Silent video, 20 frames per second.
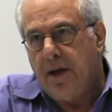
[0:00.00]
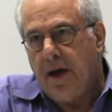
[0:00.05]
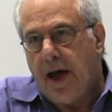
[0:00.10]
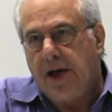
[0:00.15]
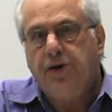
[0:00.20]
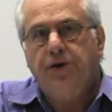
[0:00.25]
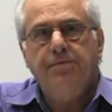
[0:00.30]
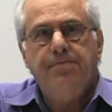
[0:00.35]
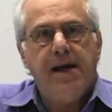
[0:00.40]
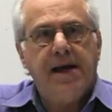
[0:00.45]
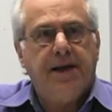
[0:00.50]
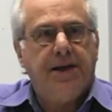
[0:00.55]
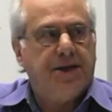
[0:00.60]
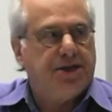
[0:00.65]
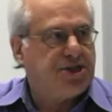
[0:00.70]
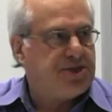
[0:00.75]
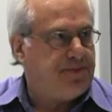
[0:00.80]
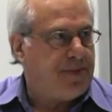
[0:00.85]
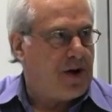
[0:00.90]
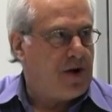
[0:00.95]
I could make an
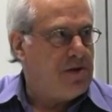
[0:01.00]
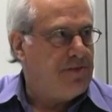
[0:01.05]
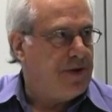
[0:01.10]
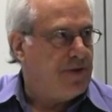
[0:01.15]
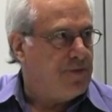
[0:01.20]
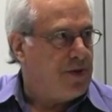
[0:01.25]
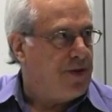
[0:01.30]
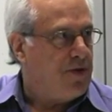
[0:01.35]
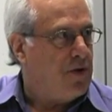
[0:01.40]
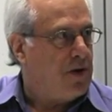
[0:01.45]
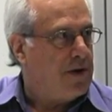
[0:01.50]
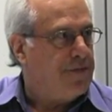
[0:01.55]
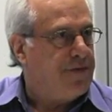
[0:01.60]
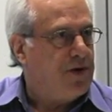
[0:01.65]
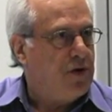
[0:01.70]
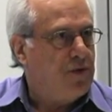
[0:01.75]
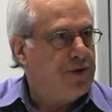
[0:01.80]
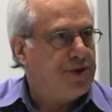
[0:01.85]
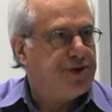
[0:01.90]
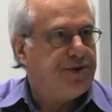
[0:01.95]
experiment with all of
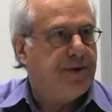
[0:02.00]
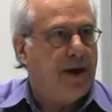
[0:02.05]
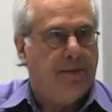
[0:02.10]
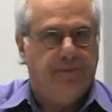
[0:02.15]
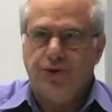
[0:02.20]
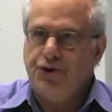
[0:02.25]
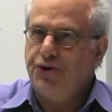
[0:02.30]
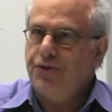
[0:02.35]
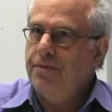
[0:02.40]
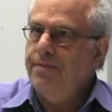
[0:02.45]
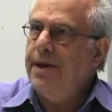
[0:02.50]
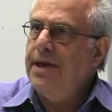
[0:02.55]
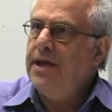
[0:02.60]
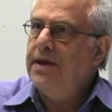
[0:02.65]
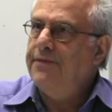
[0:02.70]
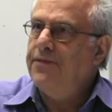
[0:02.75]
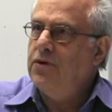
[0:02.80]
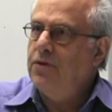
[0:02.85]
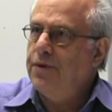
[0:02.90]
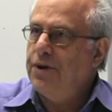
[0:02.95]
you, which I'm sure
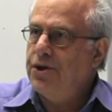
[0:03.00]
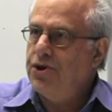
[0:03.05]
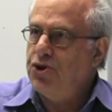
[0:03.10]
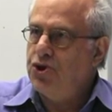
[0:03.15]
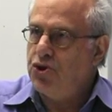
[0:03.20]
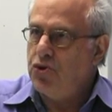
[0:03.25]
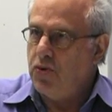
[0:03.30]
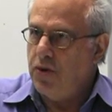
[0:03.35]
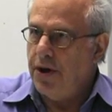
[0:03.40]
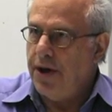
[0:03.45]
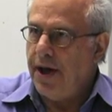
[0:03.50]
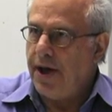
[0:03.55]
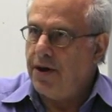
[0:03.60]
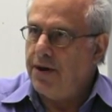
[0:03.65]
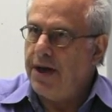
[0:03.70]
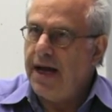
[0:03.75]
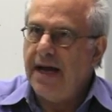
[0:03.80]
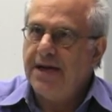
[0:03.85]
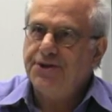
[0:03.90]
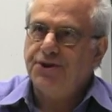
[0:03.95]
many of you would enjoy. I
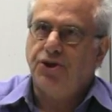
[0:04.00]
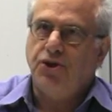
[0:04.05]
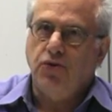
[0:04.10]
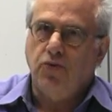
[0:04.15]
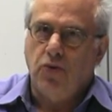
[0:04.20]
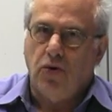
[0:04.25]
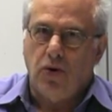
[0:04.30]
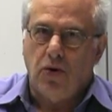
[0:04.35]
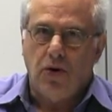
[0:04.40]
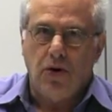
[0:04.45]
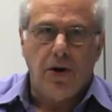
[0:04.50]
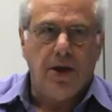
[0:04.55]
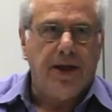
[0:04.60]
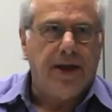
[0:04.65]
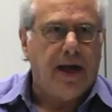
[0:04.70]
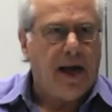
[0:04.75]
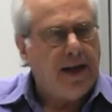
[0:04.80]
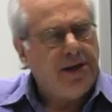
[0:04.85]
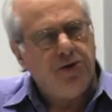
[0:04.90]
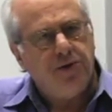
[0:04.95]
could ask you all,
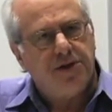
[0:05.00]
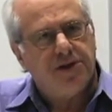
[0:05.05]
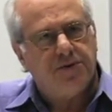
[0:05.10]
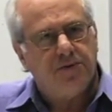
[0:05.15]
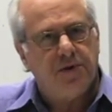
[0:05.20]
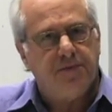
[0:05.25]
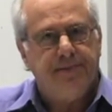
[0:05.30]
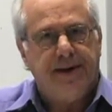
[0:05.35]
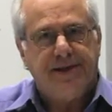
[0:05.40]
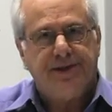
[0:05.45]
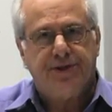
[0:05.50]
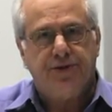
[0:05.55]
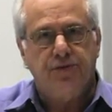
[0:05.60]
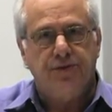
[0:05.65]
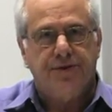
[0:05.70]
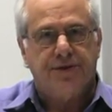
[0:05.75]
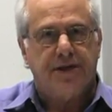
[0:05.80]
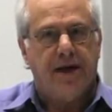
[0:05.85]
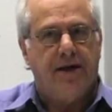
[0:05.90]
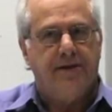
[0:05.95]
and I do this with my
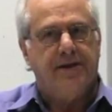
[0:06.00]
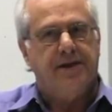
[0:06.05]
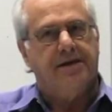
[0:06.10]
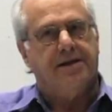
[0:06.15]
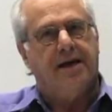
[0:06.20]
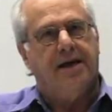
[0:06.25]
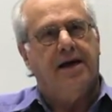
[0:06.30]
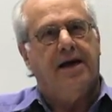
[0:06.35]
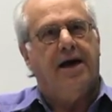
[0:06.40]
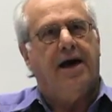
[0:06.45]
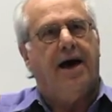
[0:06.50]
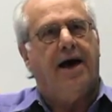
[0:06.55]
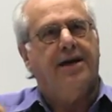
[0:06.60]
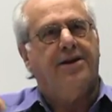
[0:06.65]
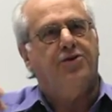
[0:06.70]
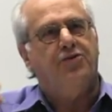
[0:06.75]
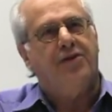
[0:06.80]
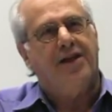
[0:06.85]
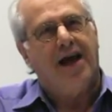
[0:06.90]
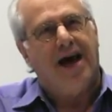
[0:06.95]
students,
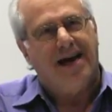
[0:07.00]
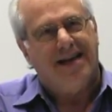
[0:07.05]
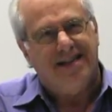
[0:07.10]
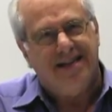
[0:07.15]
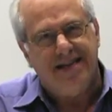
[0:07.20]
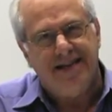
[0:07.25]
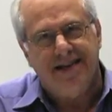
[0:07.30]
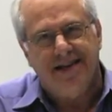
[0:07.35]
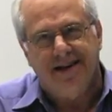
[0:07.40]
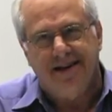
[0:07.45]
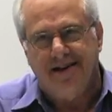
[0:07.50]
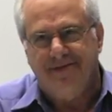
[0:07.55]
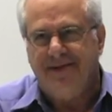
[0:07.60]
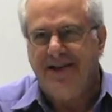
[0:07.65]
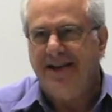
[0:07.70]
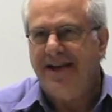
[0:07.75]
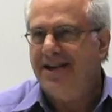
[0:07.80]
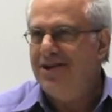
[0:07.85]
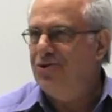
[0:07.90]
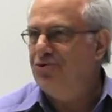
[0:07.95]
I do the idea of
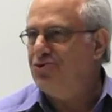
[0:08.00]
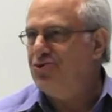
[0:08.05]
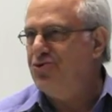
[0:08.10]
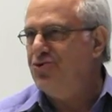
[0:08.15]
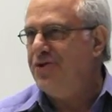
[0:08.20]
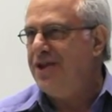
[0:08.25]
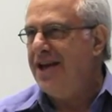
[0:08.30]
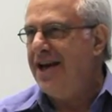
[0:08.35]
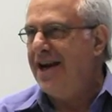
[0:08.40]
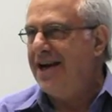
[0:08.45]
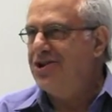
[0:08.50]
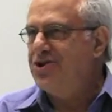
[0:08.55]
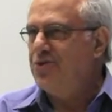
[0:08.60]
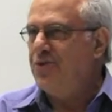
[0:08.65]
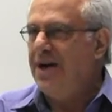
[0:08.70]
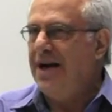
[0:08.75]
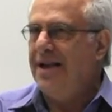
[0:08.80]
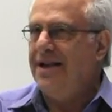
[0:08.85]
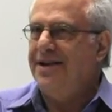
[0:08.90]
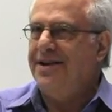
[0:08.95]
it, I don't do the
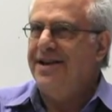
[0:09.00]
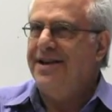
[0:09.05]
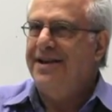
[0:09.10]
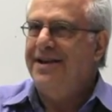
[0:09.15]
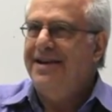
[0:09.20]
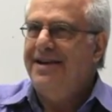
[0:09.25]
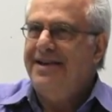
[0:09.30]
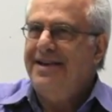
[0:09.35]
actuality.